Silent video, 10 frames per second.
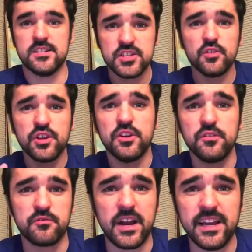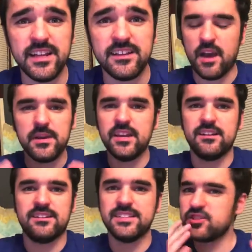So cute, right? I
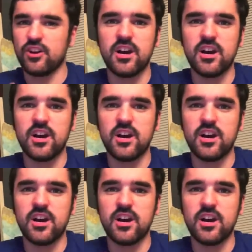mean, these are